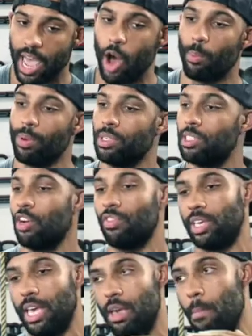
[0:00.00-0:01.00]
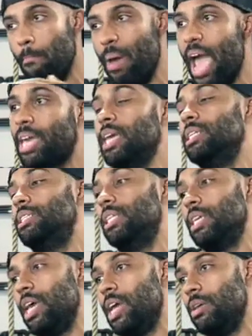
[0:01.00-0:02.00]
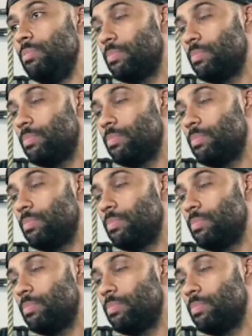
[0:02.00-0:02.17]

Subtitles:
of help yourself get back into the game?